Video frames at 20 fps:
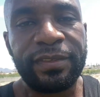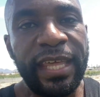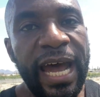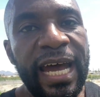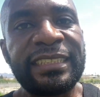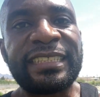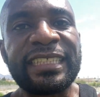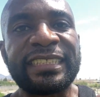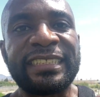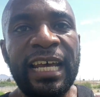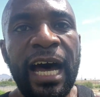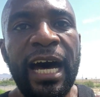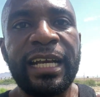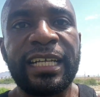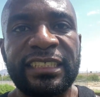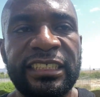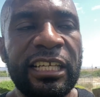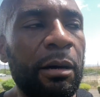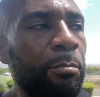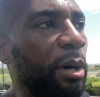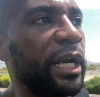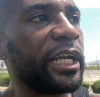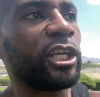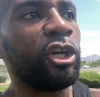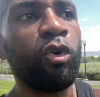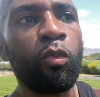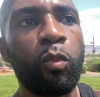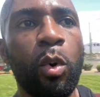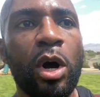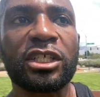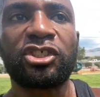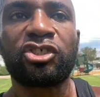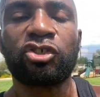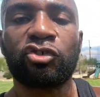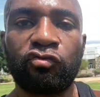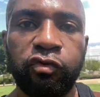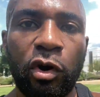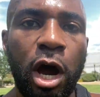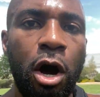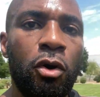That's a sign of somebody who wants to
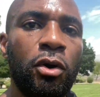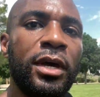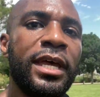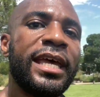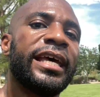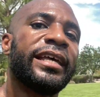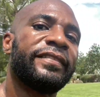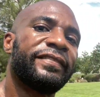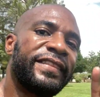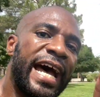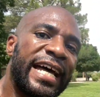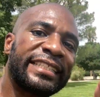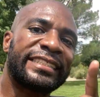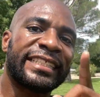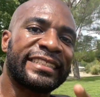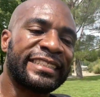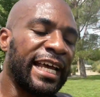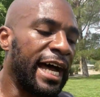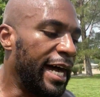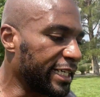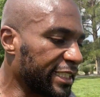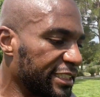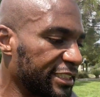grow. That's a sign of